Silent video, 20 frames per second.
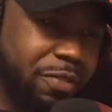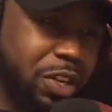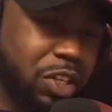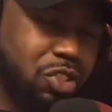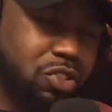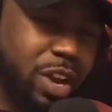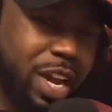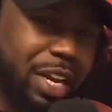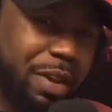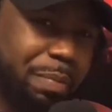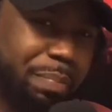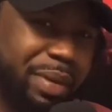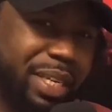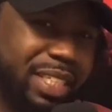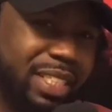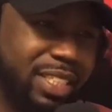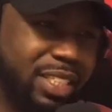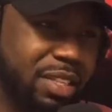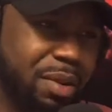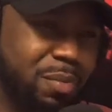you're trying to be
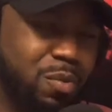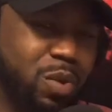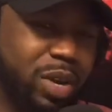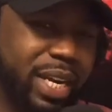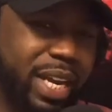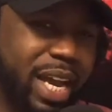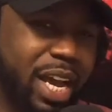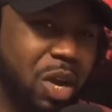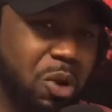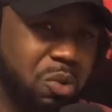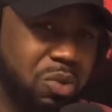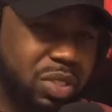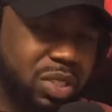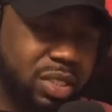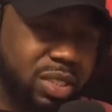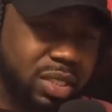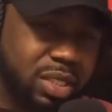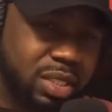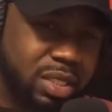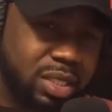someone
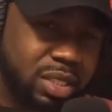else.